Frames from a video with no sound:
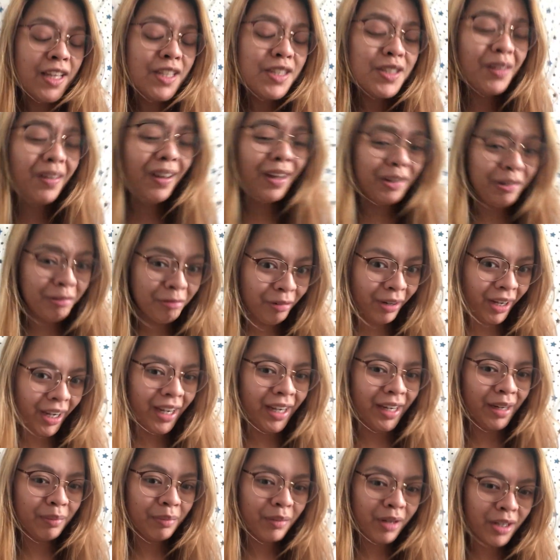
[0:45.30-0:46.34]
So
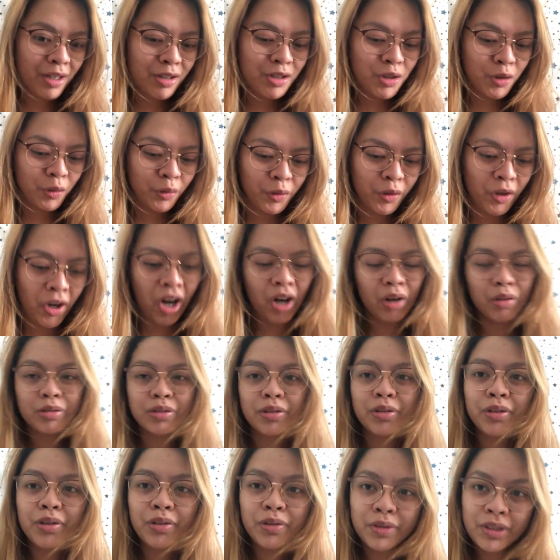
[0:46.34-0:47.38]
anyway, I'm gonna show you how
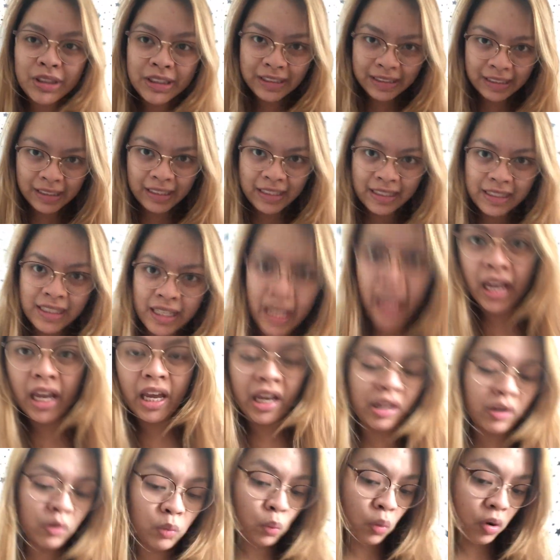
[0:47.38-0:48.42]
to use this
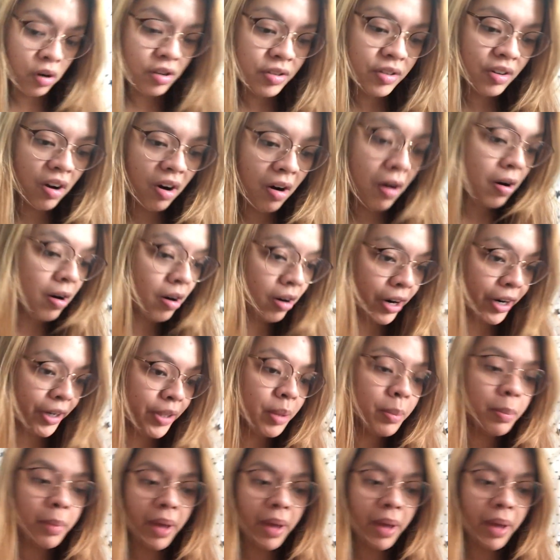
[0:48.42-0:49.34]
and what are the